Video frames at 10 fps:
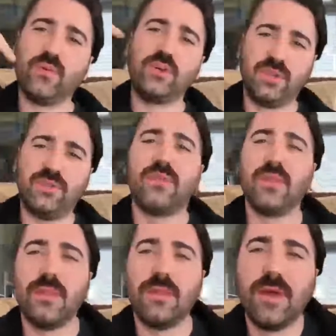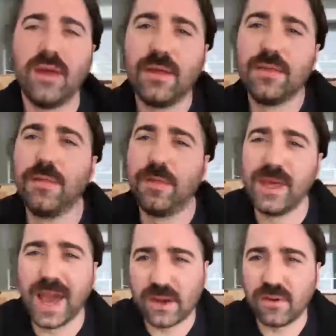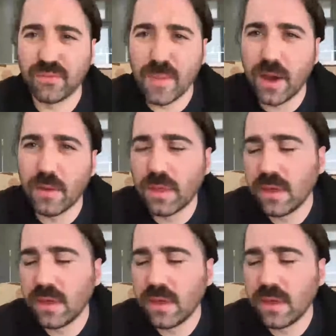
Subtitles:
which is the actor's mouth.